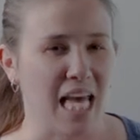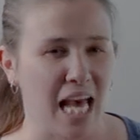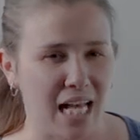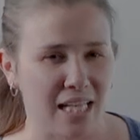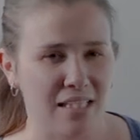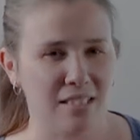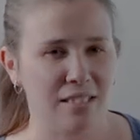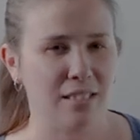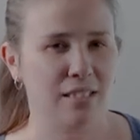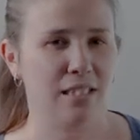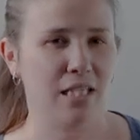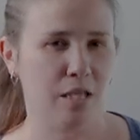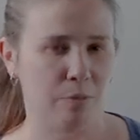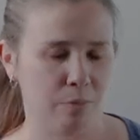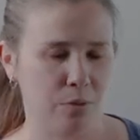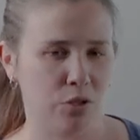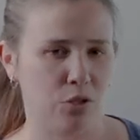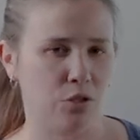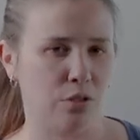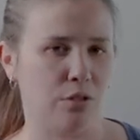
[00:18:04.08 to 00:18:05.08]
that's the
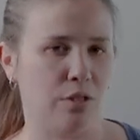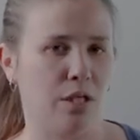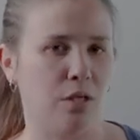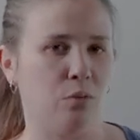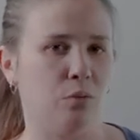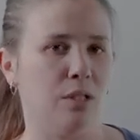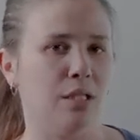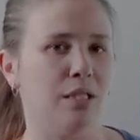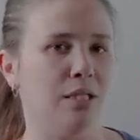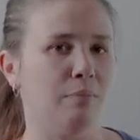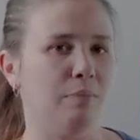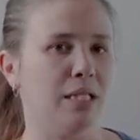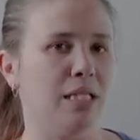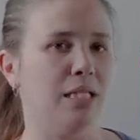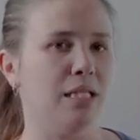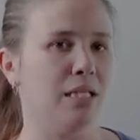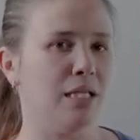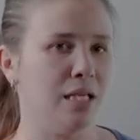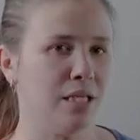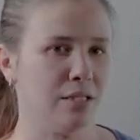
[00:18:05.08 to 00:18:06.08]
temperature that would
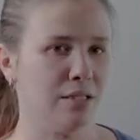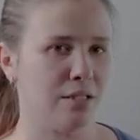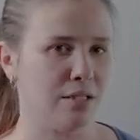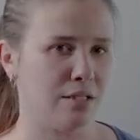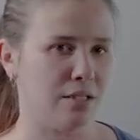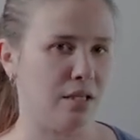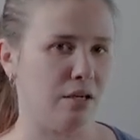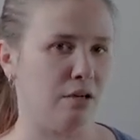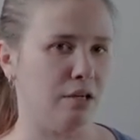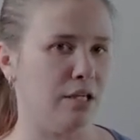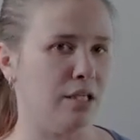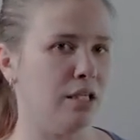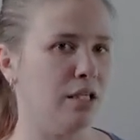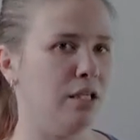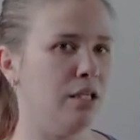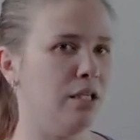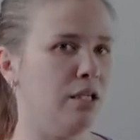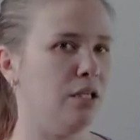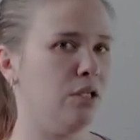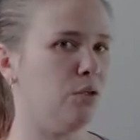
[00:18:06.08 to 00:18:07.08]
be
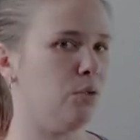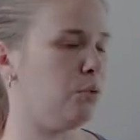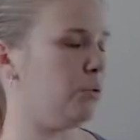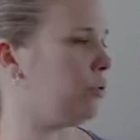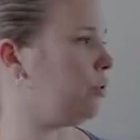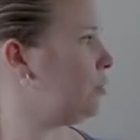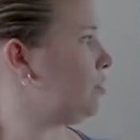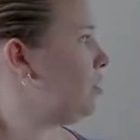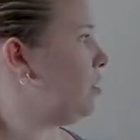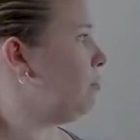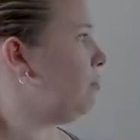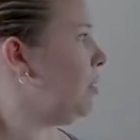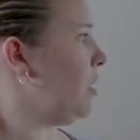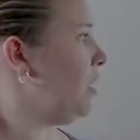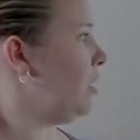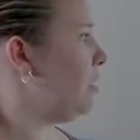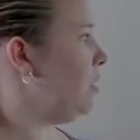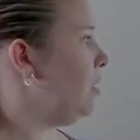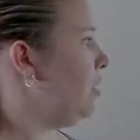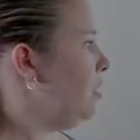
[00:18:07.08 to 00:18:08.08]
necessary in order to
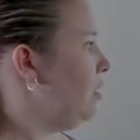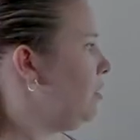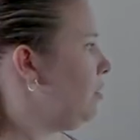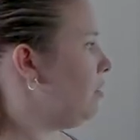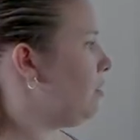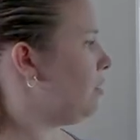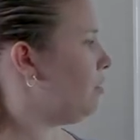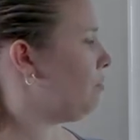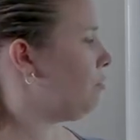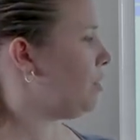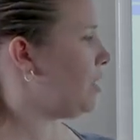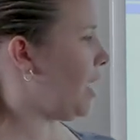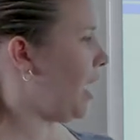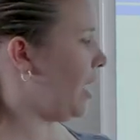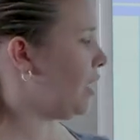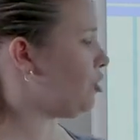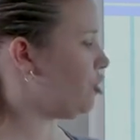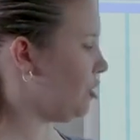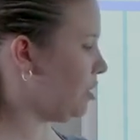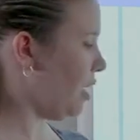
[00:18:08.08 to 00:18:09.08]
make the
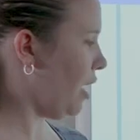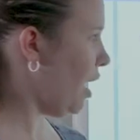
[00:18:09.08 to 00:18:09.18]
reaction